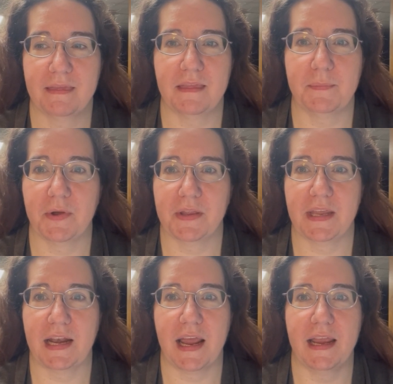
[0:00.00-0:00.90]
the book
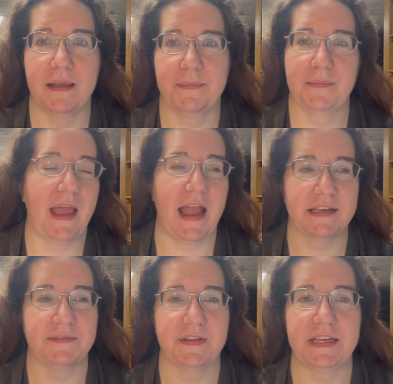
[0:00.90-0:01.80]
that I am
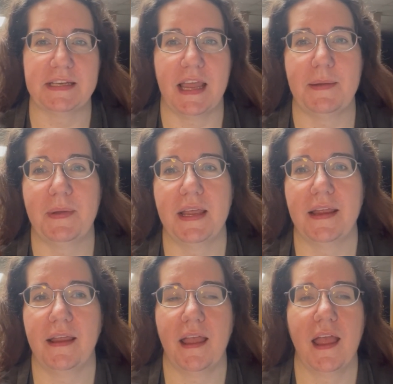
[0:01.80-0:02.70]
actively
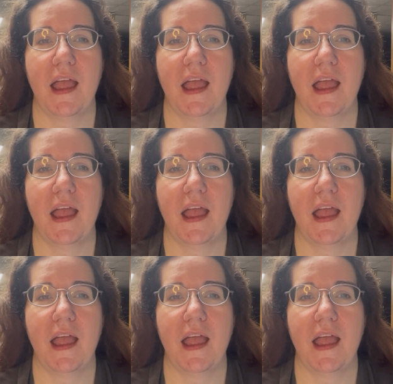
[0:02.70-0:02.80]
typing,